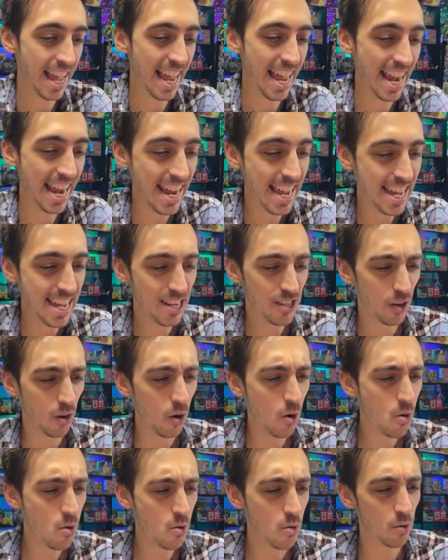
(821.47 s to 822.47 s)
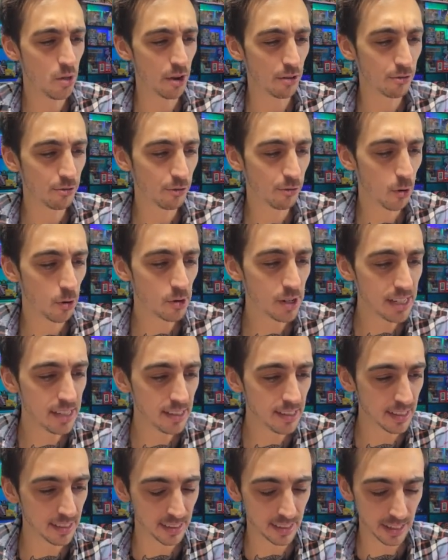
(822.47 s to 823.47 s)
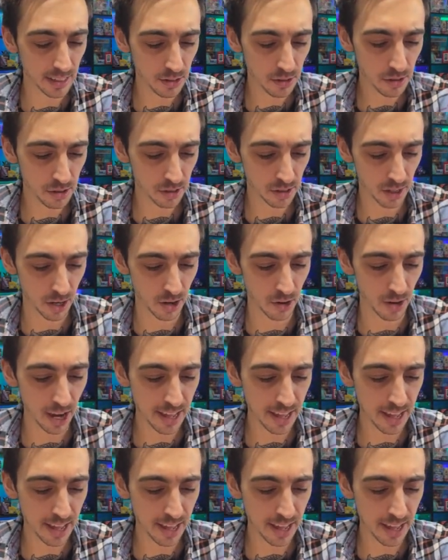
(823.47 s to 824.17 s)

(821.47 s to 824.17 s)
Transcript: and oh, the Forest Seal Stone.